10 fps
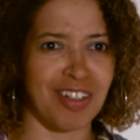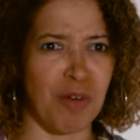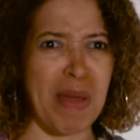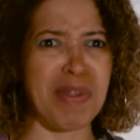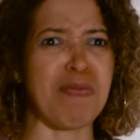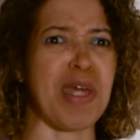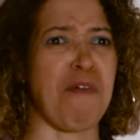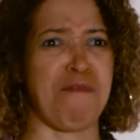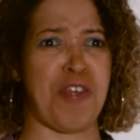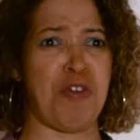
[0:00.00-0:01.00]
Or maybe there'll be
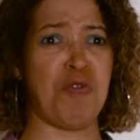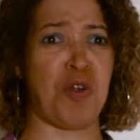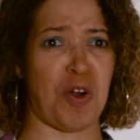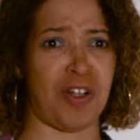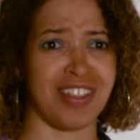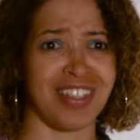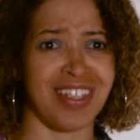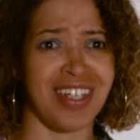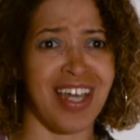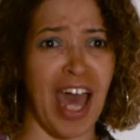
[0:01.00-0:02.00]
a few
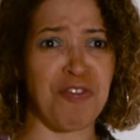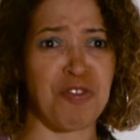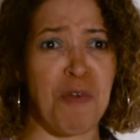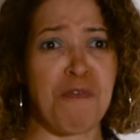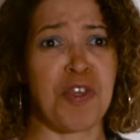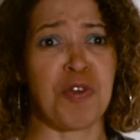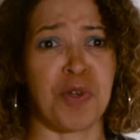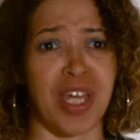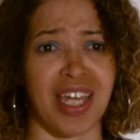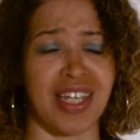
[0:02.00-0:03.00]
girls after a
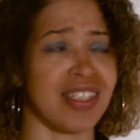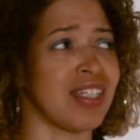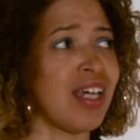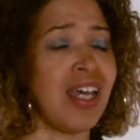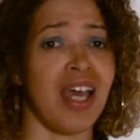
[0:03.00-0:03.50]
few gigs.